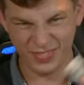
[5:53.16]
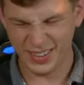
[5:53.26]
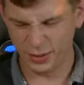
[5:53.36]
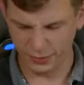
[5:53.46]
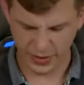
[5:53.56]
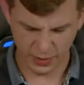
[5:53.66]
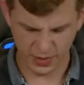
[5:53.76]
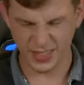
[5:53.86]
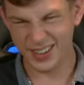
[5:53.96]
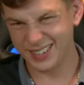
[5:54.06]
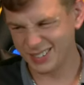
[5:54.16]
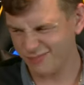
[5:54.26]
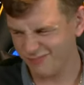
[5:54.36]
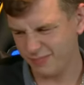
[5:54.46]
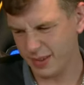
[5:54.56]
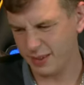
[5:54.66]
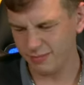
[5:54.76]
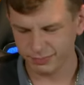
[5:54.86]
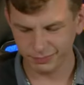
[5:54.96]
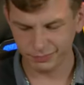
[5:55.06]
The little feet, on the other hand, nah.
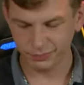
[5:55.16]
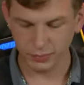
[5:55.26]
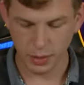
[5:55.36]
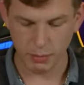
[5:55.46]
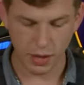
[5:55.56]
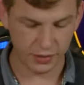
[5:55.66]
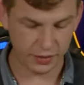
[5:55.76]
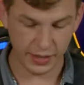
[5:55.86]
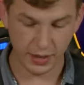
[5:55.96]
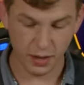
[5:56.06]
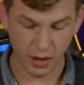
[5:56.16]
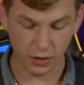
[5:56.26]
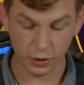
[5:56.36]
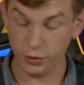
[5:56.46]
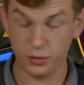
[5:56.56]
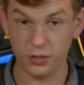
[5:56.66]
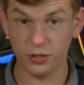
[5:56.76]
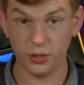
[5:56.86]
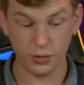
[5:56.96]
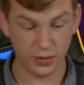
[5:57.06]
Personally, I got used to
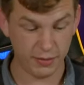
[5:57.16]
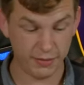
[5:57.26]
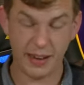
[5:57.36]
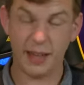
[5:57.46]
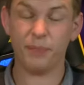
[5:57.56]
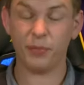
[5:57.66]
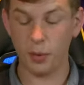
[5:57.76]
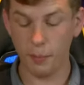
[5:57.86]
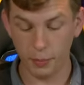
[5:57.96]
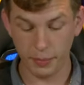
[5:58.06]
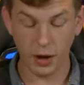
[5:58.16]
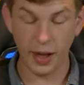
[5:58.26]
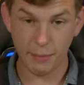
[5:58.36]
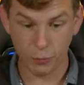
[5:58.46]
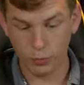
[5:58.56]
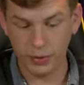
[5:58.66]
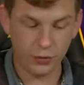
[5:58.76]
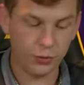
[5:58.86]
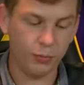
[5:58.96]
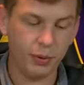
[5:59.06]
just using it flat. I am normally
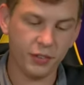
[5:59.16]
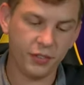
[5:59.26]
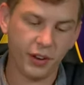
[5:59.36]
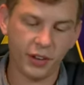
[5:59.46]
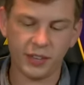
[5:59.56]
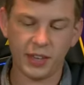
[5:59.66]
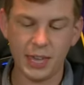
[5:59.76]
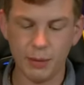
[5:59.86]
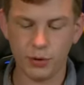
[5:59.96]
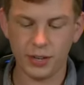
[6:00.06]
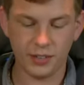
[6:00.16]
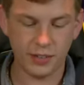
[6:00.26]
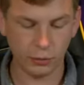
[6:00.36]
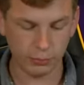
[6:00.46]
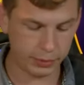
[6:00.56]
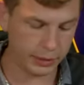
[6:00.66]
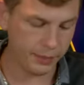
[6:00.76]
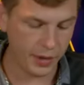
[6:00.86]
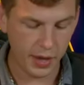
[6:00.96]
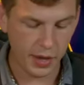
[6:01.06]
the sort of person that likes their keyboard at a tilt, but
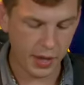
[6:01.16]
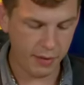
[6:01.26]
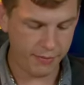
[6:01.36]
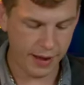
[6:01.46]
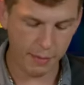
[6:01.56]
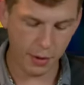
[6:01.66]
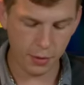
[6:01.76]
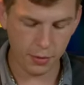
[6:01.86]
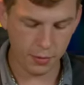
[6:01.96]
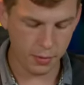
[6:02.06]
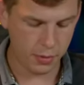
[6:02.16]
in flat mode,